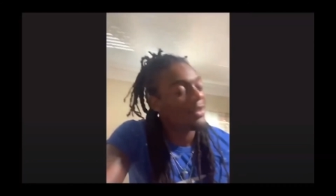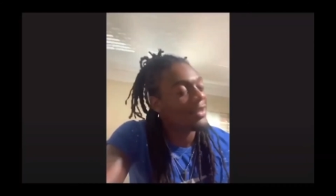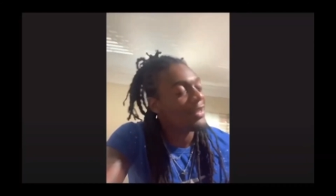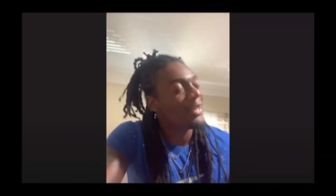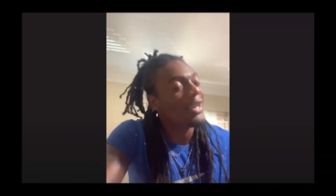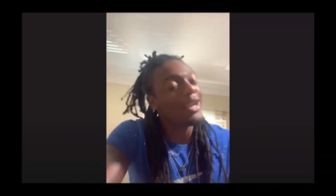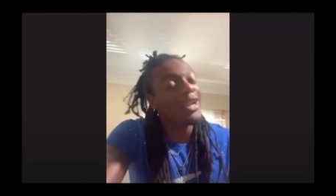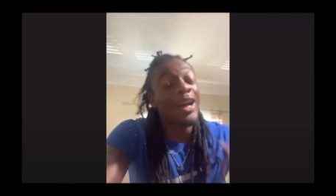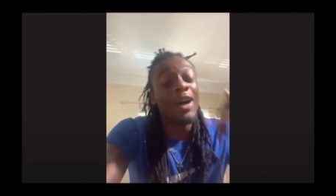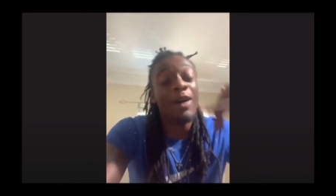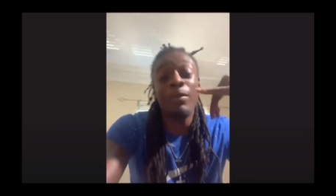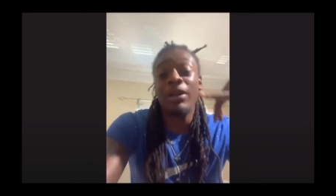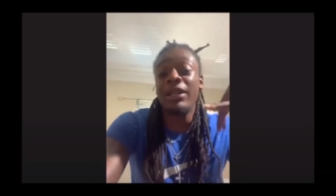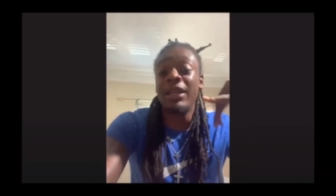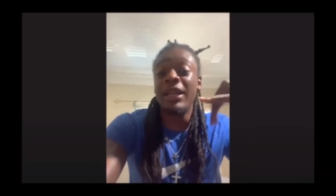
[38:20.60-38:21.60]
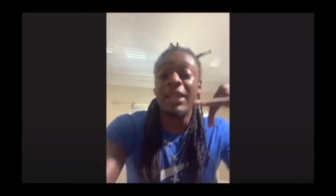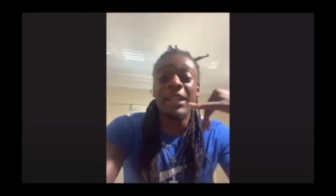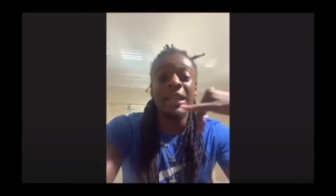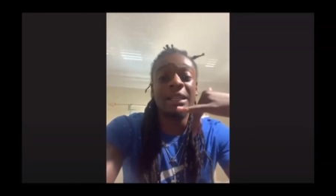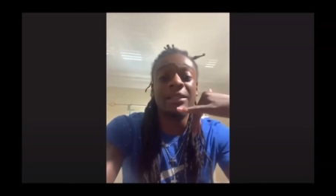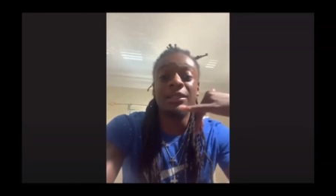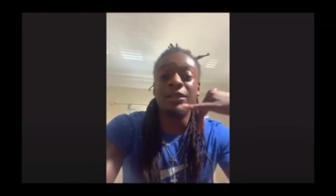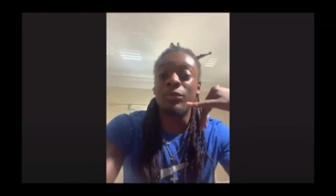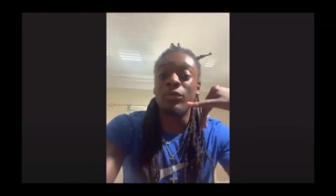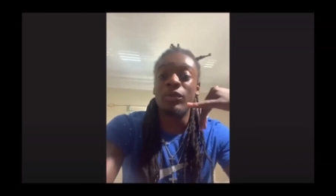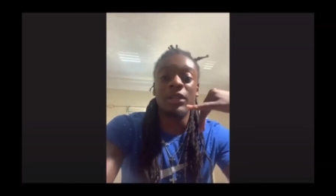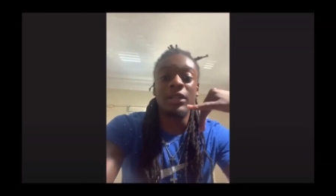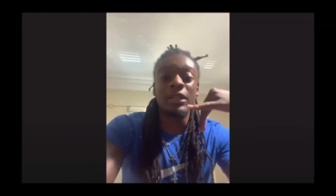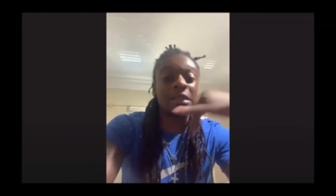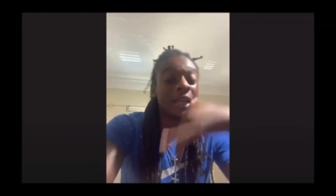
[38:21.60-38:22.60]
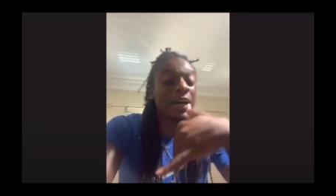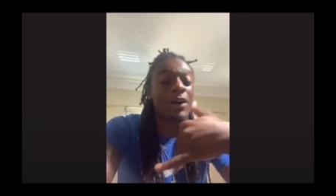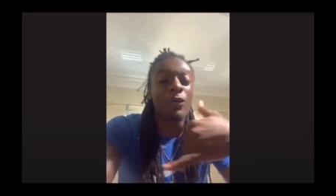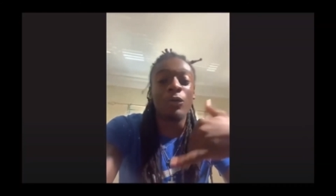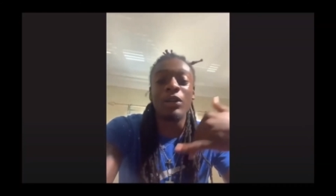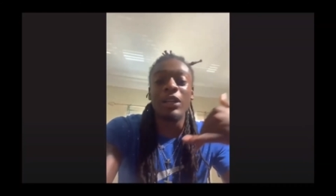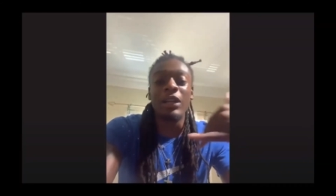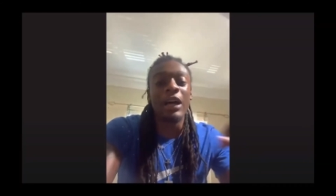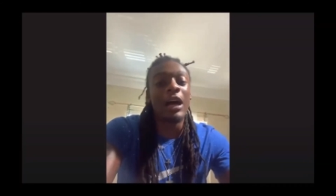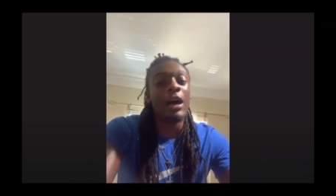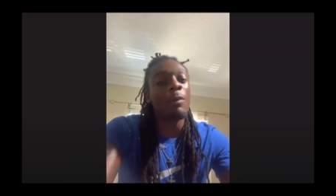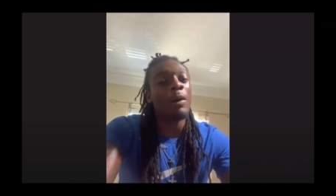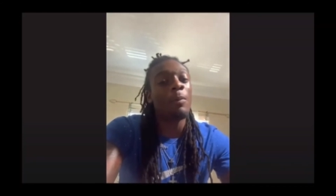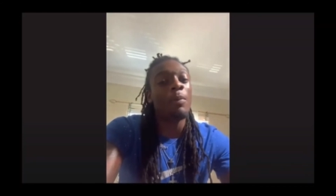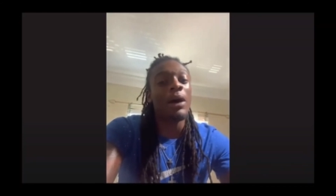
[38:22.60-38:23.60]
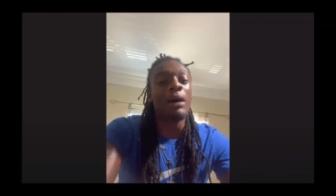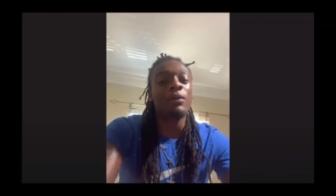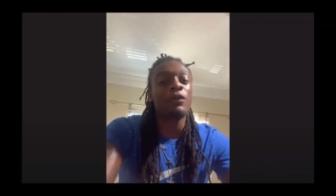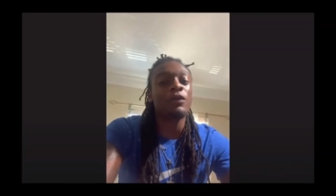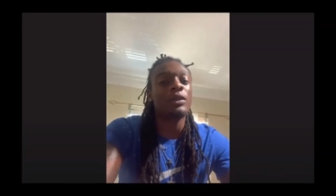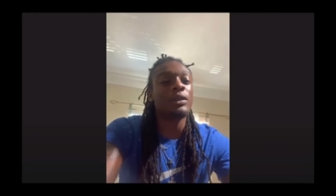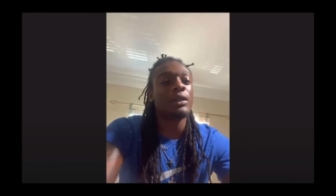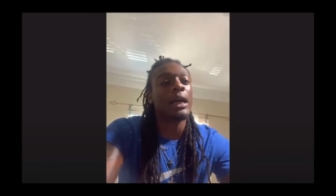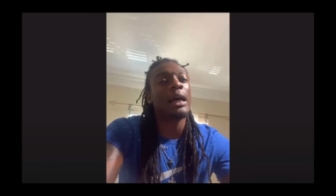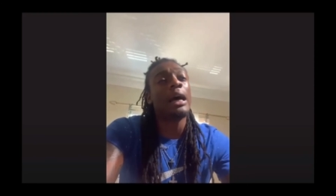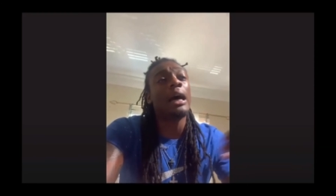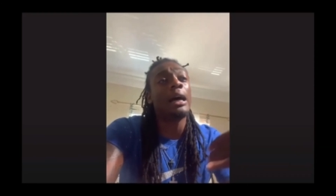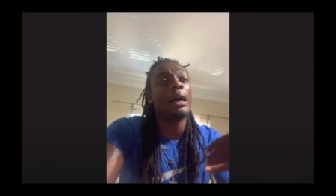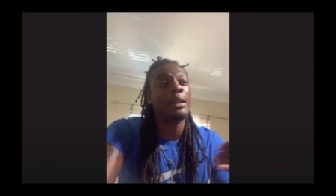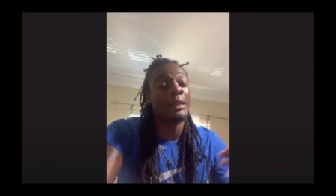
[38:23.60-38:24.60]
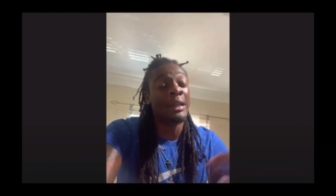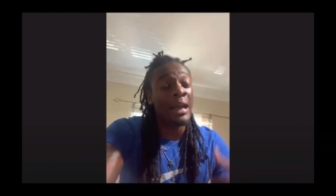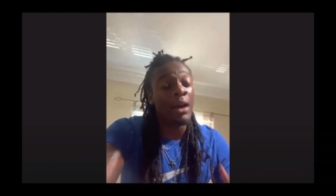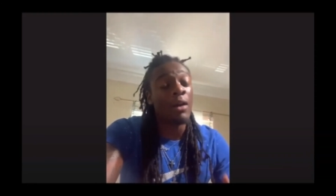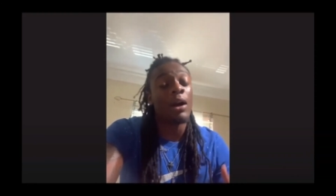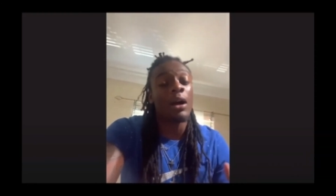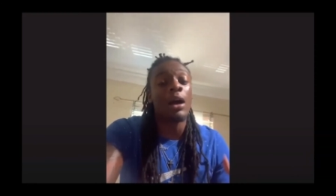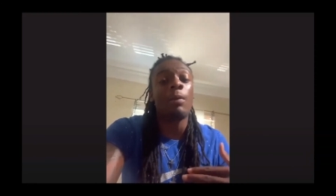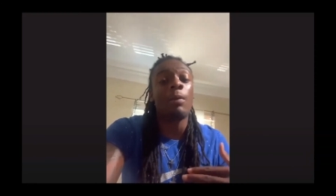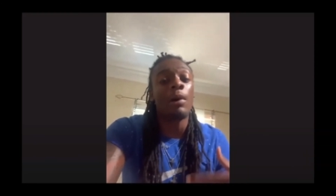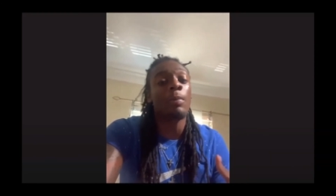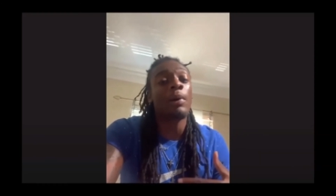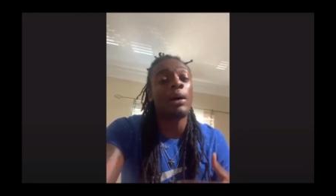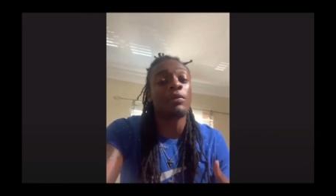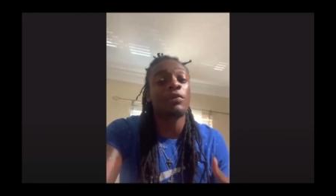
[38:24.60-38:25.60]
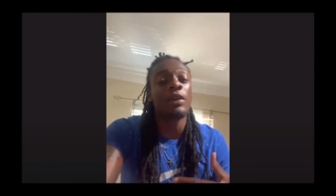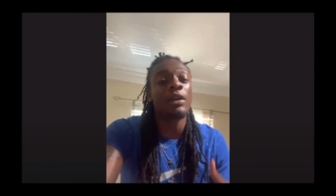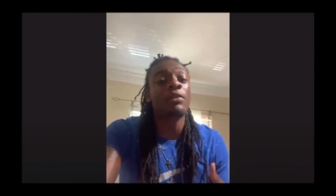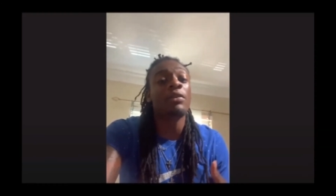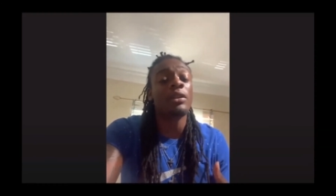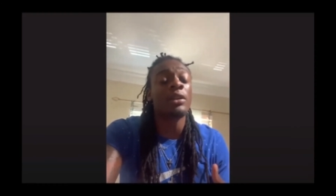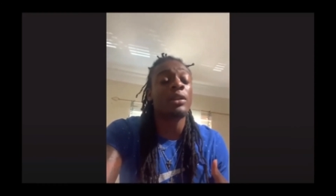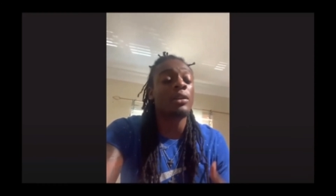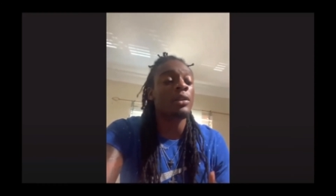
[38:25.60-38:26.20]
I call my daddy at this point because I don't really call my pops for now I call my pops for everything,